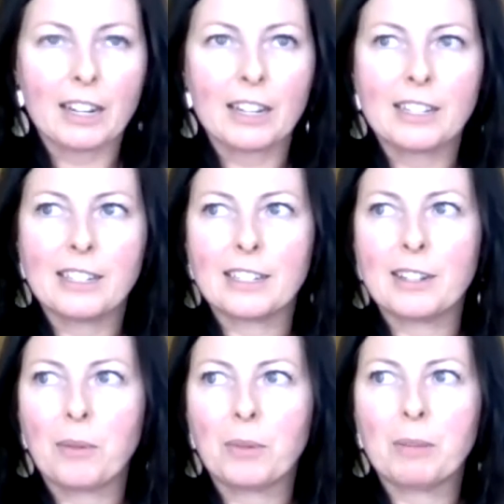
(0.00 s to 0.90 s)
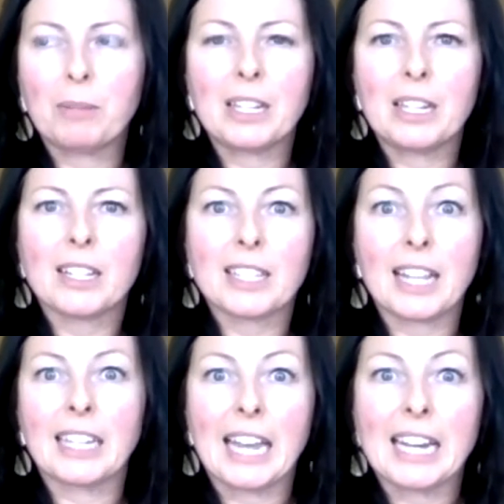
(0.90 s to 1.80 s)
I did not want to be
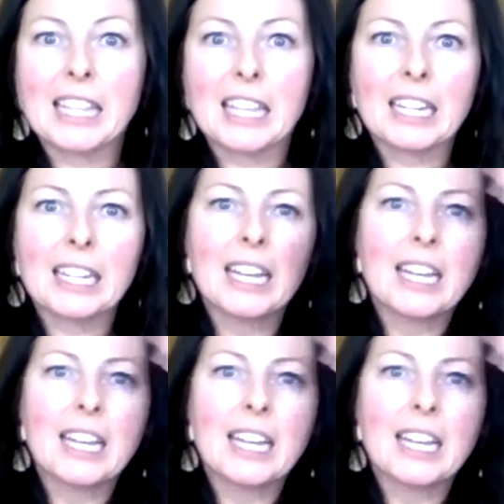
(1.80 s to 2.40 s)
selling anything.